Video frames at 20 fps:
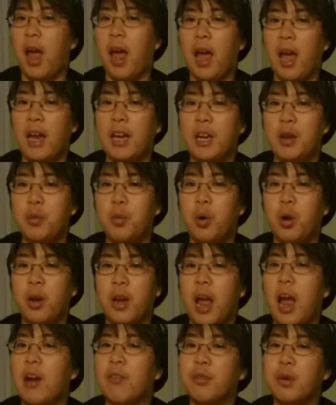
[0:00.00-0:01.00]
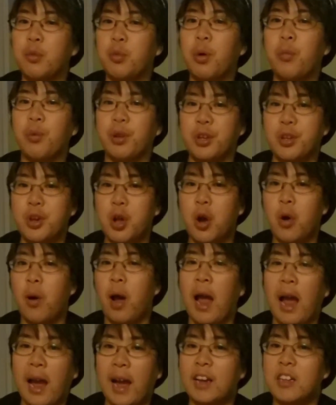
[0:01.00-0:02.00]
Everyone we know
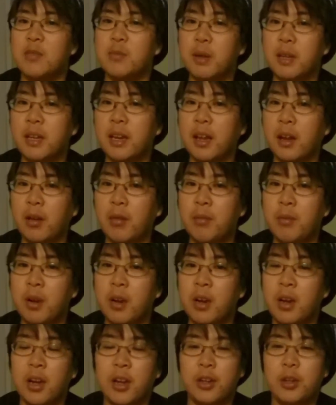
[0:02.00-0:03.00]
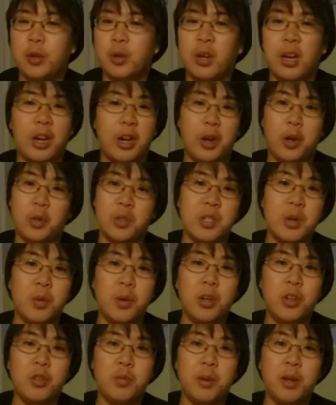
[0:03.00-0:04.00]
has been there. You gotta know
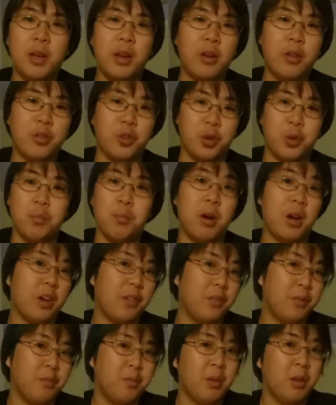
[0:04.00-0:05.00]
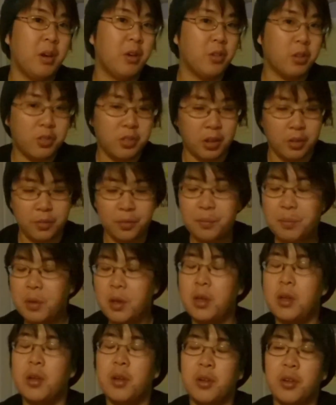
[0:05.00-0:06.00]
someone who's been there, you might have even been there yourself.
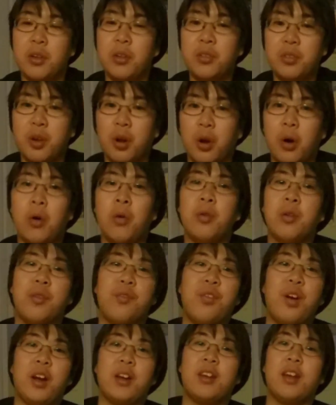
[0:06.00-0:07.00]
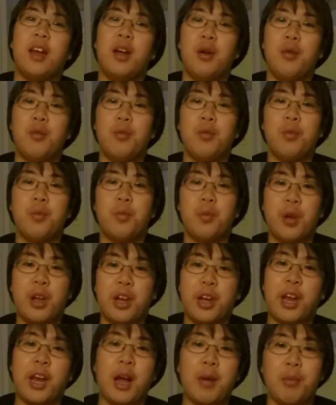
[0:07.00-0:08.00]
So the fact that it
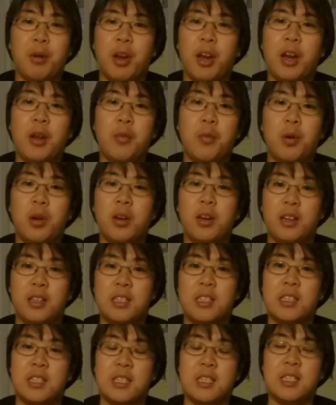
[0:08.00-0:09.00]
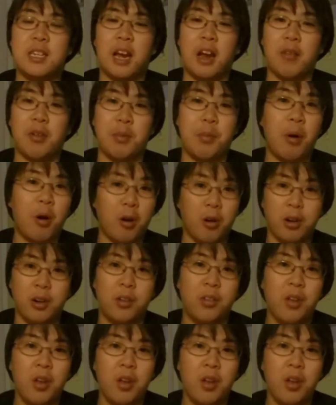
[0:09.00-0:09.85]
can happen to anyone, that's the scary part.